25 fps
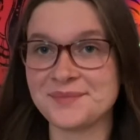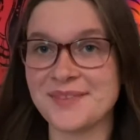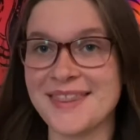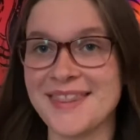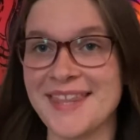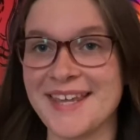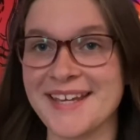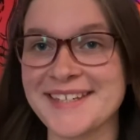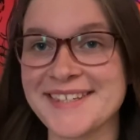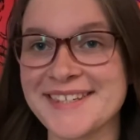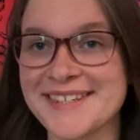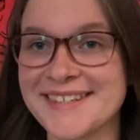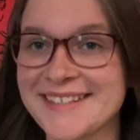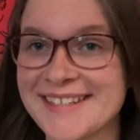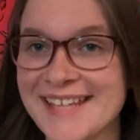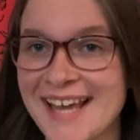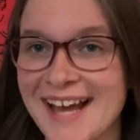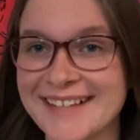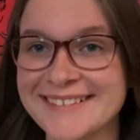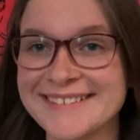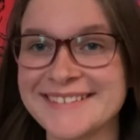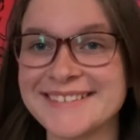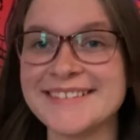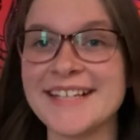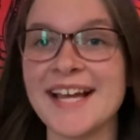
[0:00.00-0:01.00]
Thanks. Yeah.
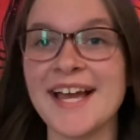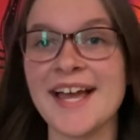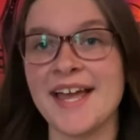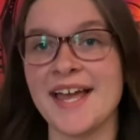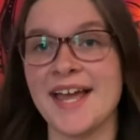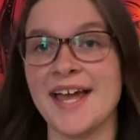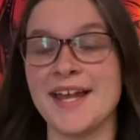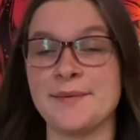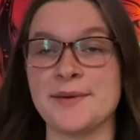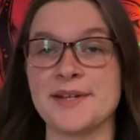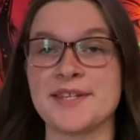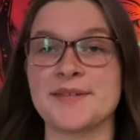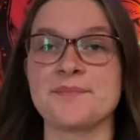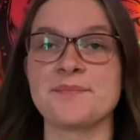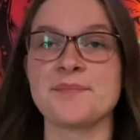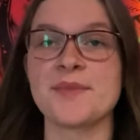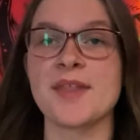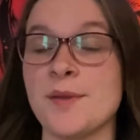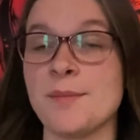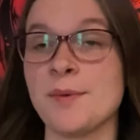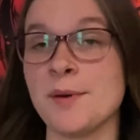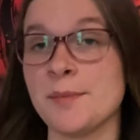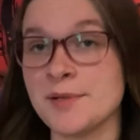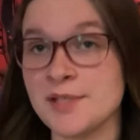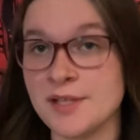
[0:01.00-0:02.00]
Anyways,
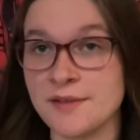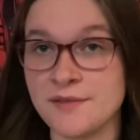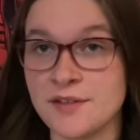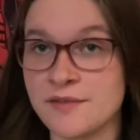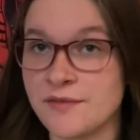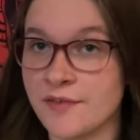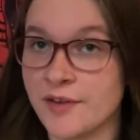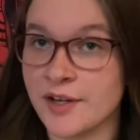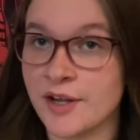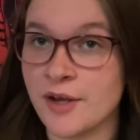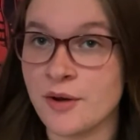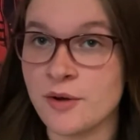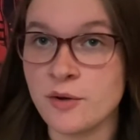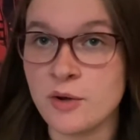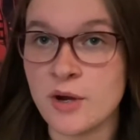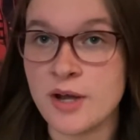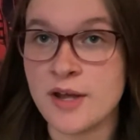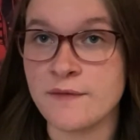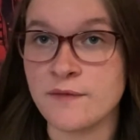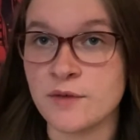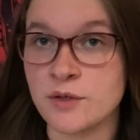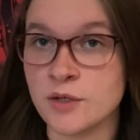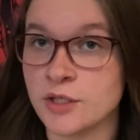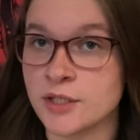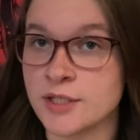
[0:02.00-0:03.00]
the purpose of this video, if
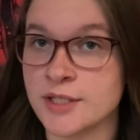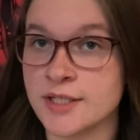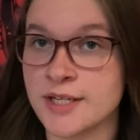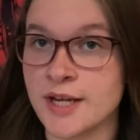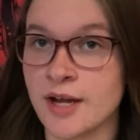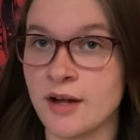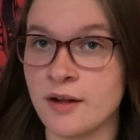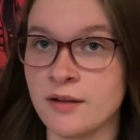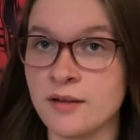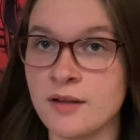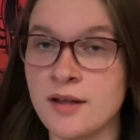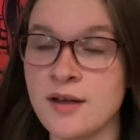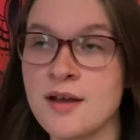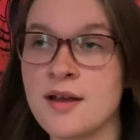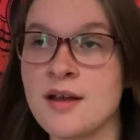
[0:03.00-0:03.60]
you couldn't tell,